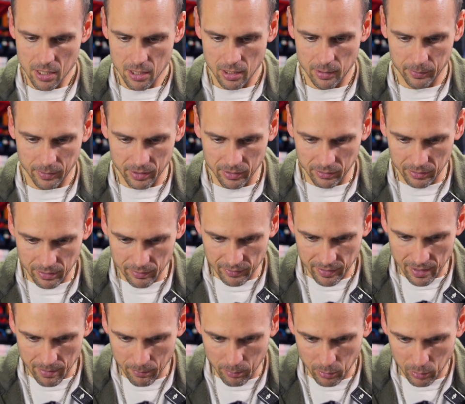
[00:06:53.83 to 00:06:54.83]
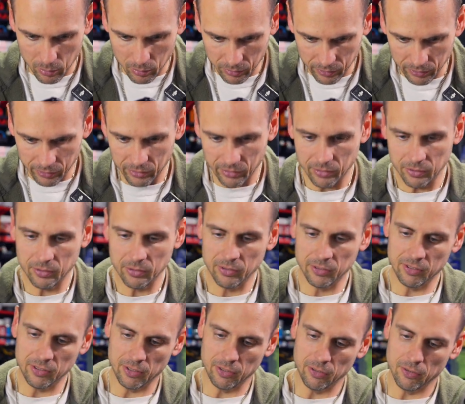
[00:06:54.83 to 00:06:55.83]
I'm going to leave that balls
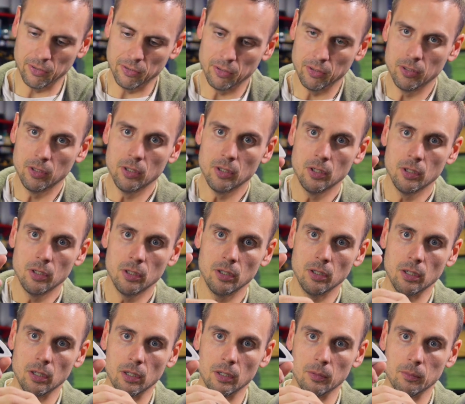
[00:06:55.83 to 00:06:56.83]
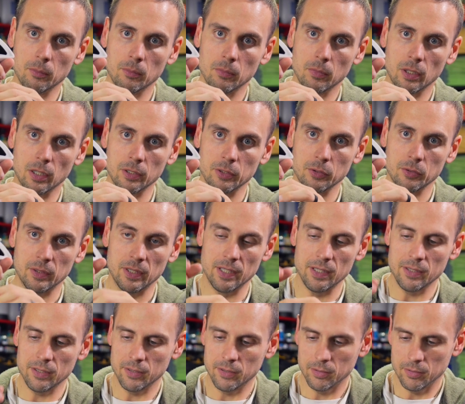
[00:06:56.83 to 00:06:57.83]
sticker
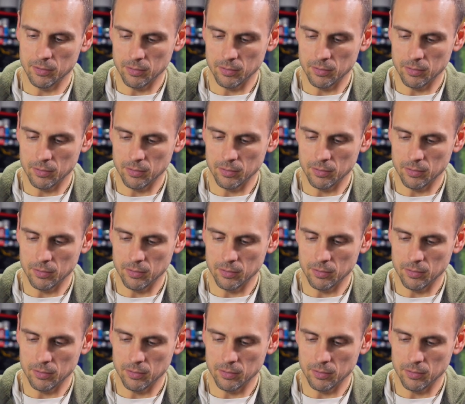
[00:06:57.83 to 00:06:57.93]
underneath.